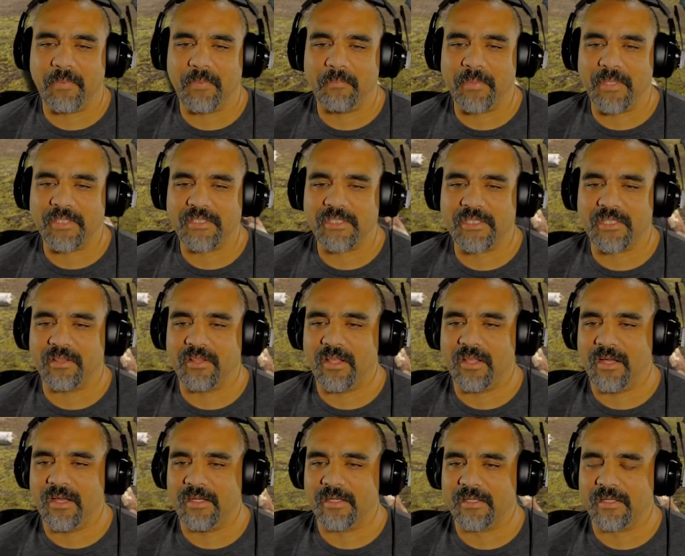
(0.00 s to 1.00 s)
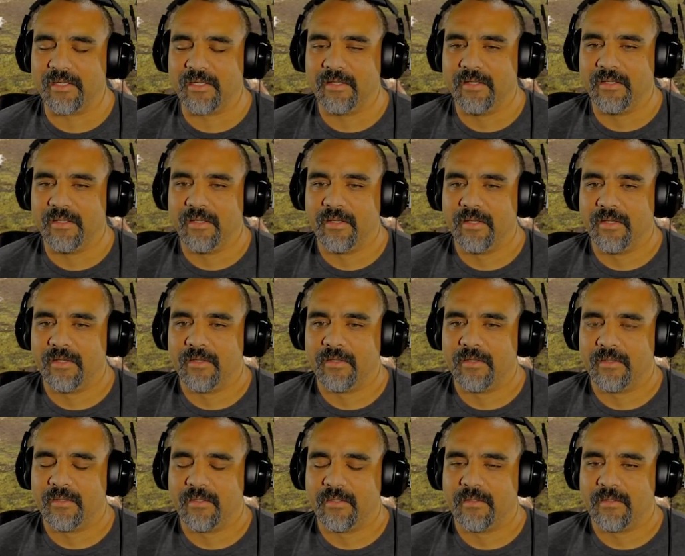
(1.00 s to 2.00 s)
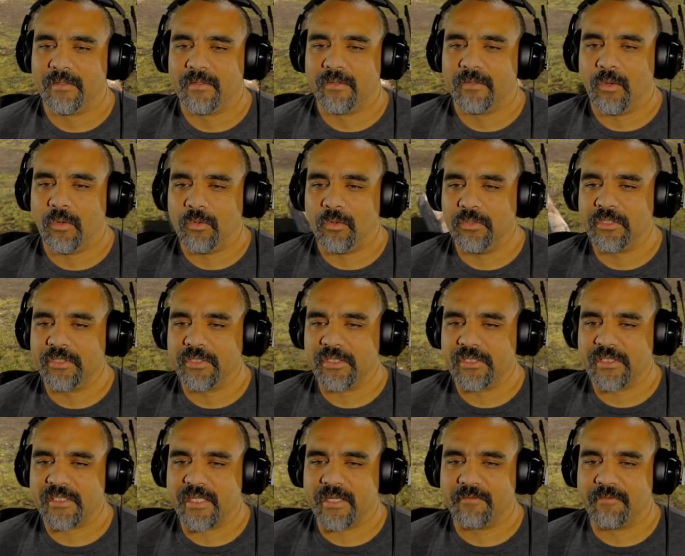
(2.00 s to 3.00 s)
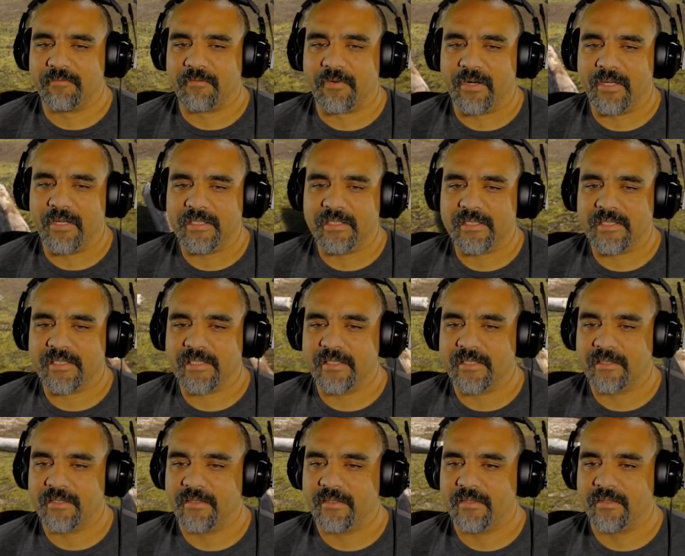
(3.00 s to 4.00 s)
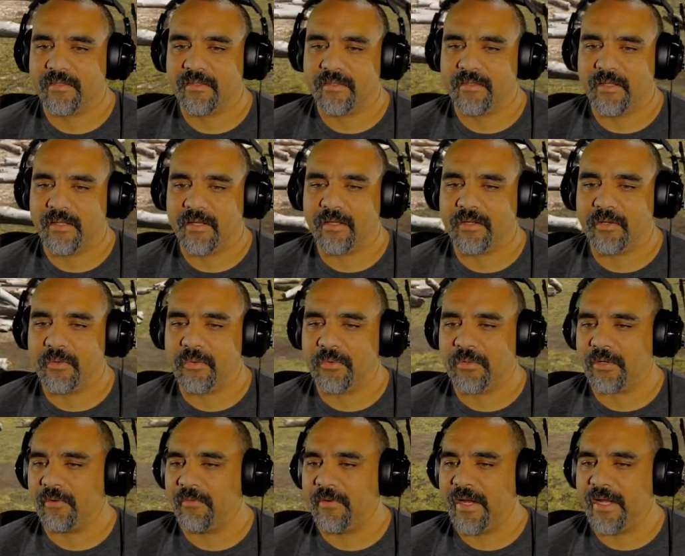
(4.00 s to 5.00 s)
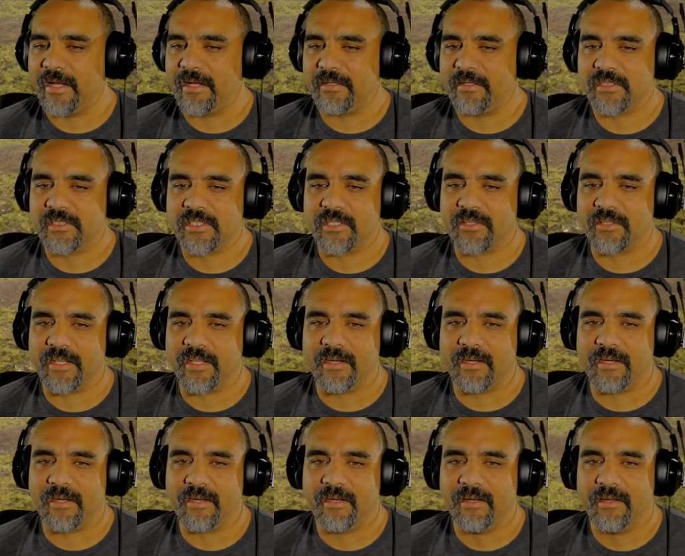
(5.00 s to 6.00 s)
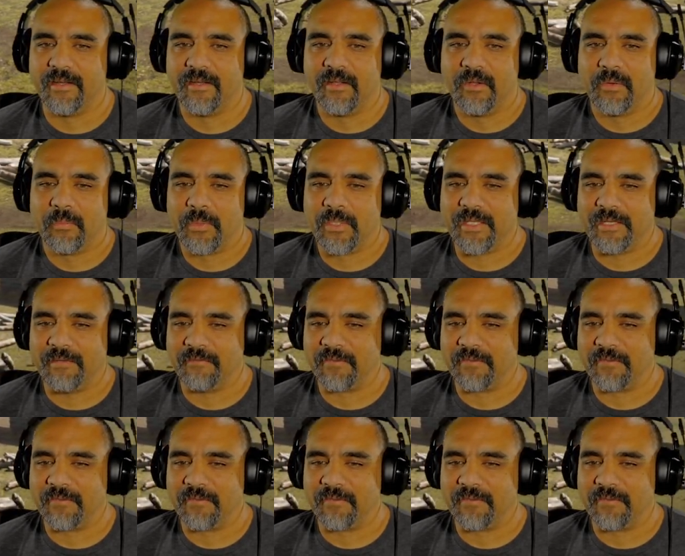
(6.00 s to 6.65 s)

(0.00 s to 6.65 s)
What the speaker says: a bunch of log holders in front. and going around, so then we can